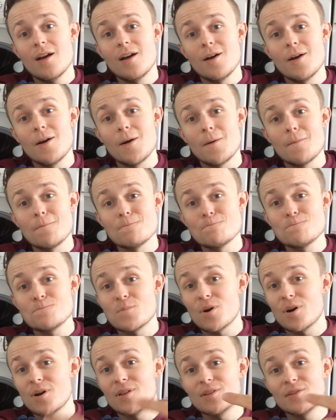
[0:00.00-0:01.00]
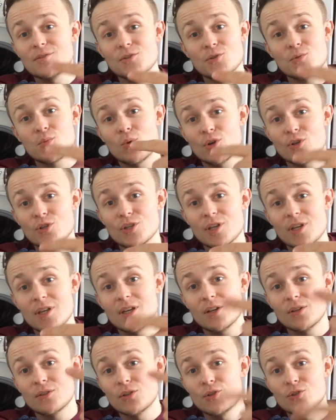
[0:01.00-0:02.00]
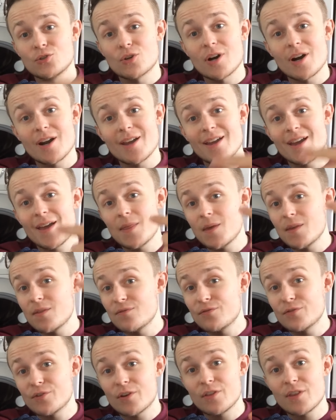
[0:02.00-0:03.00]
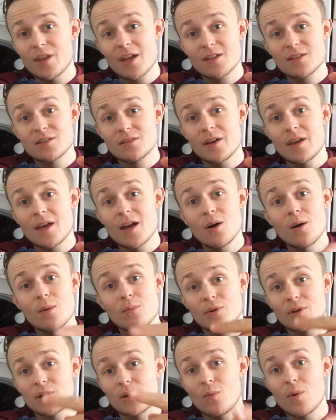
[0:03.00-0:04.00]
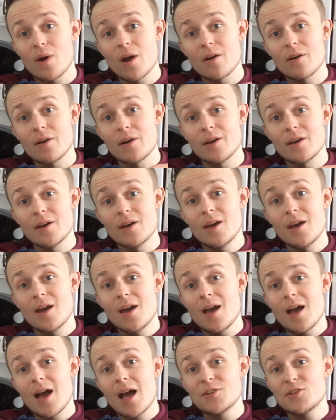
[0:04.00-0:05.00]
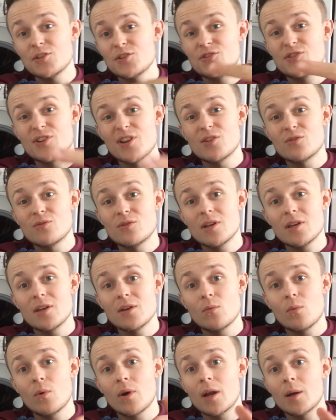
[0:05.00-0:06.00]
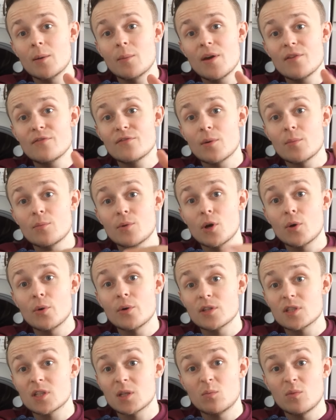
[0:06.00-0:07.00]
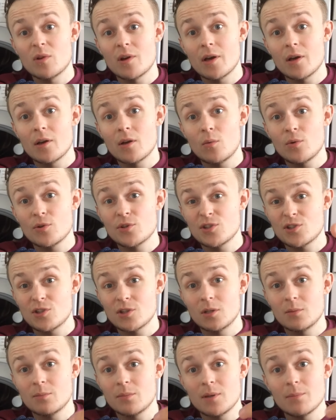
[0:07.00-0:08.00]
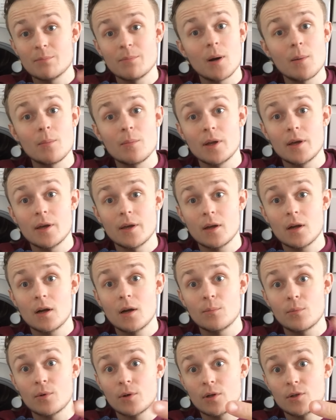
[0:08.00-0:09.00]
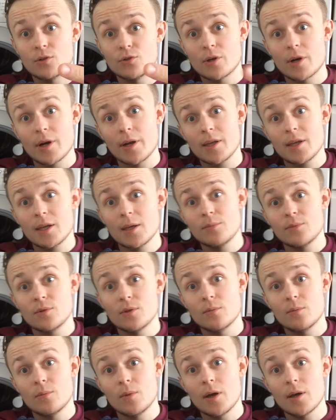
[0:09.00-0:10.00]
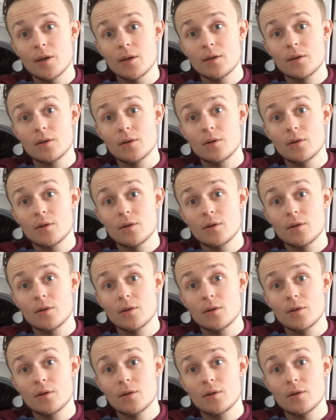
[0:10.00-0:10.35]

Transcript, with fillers: Um, but just washing it, gonna dry it, and then for the next night out, I'm gonna wear it and just generally whenever I'm going somewhere which is going to be in public I'm going to try and keep them like